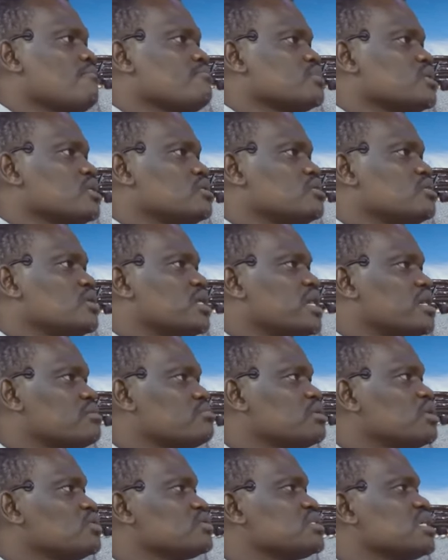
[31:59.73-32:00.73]
You get,
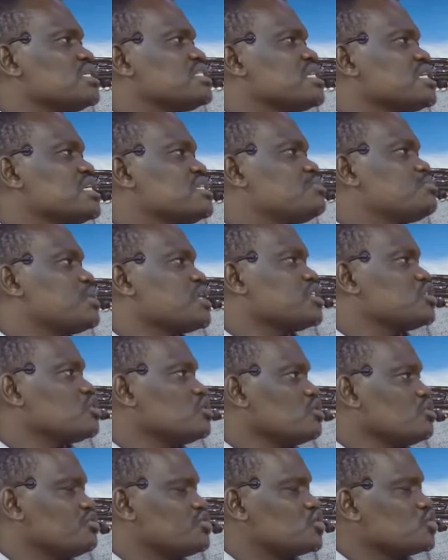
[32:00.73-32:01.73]
because that's
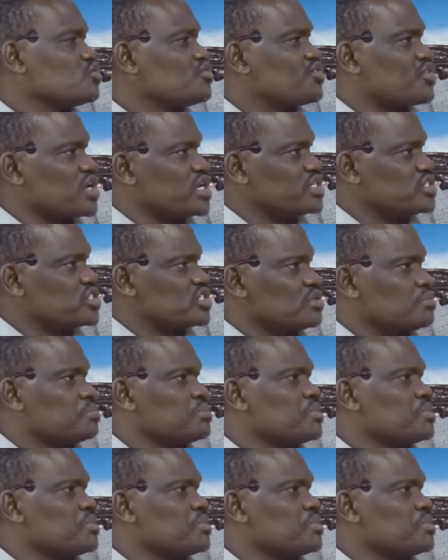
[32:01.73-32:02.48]
expression of true friendship.